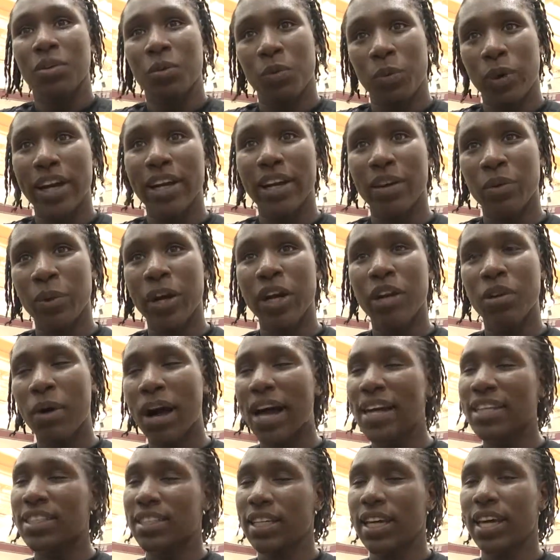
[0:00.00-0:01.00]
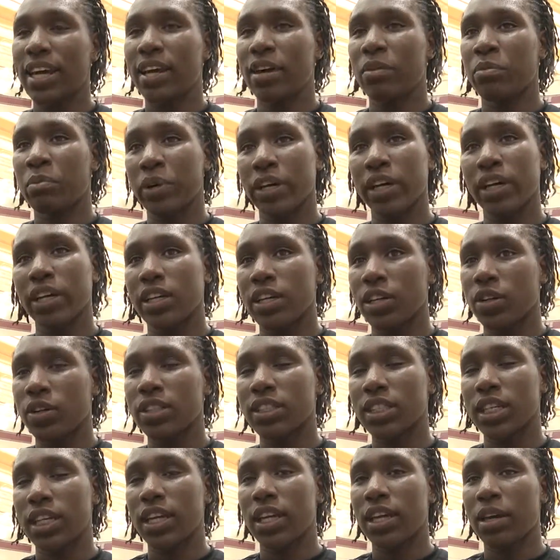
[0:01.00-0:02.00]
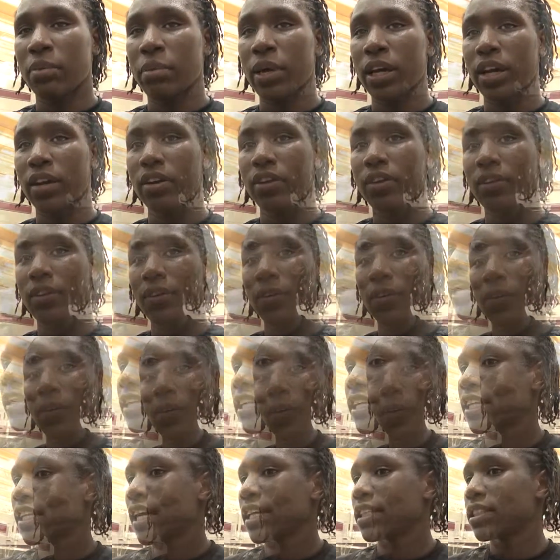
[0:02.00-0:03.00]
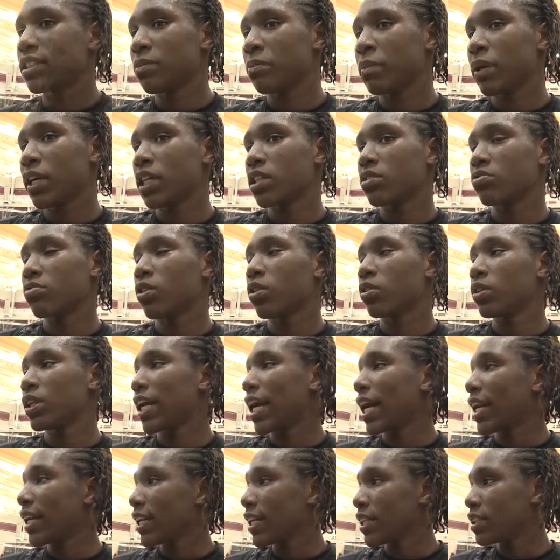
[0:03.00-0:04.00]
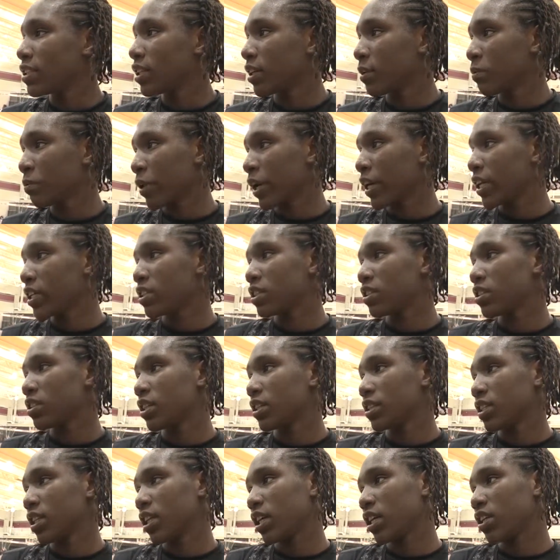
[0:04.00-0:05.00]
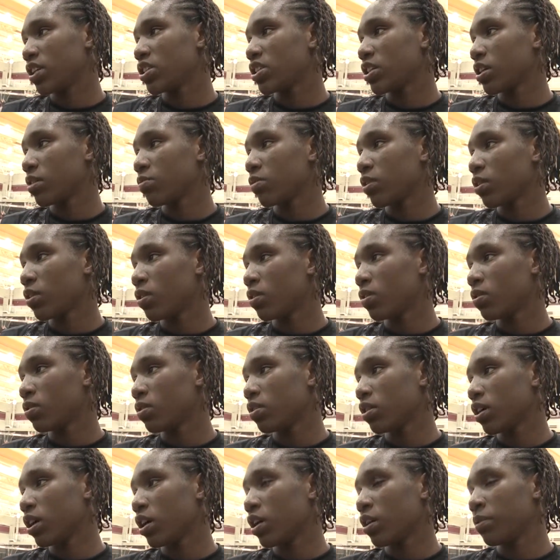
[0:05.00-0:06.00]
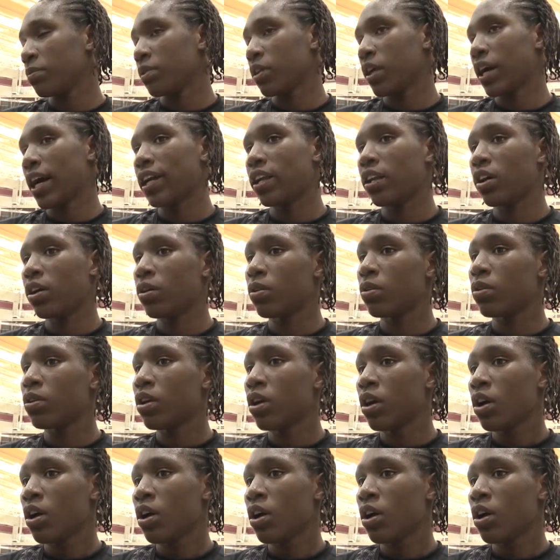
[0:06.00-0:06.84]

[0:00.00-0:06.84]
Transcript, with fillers: where where do I stand? But, you know, it's going to get better. Um, and I think that's the biggest role that I need to embrace is a leadership role. Um, you know, I know